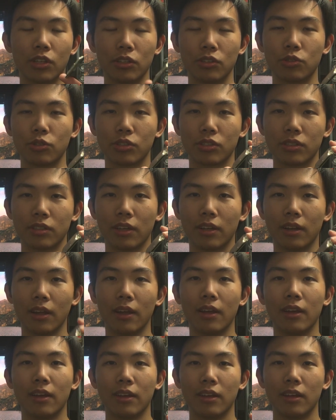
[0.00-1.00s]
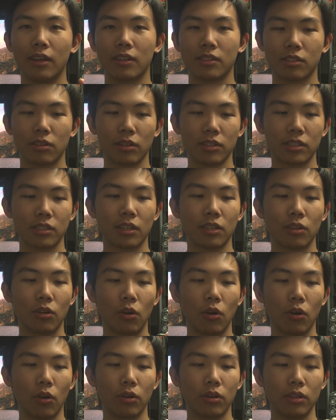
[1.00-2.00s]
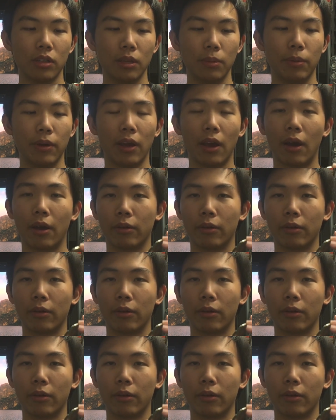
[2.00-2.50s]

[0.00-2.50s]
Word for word: interested, it's listed on eBay.